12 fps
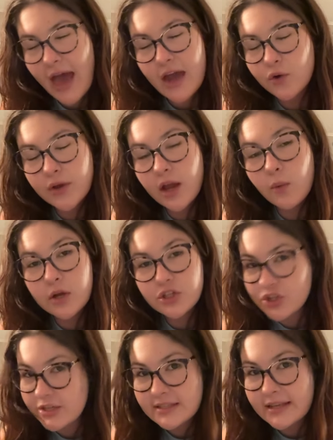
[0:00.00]
don't care what
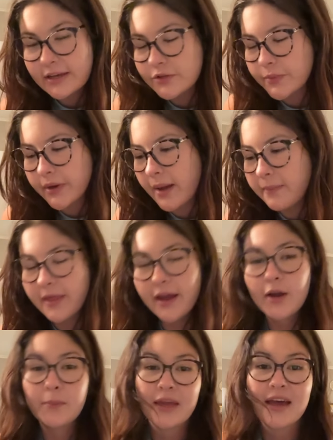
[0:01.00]
she sings when I'm
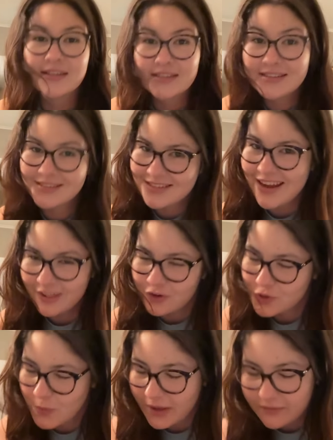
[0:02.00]
there because it's Taylor
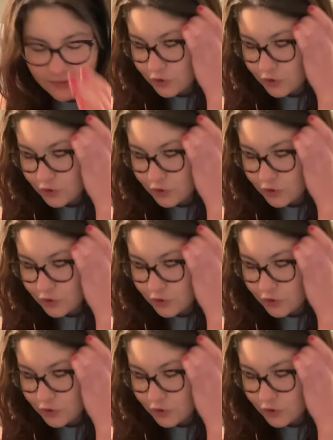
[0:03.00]
Swift.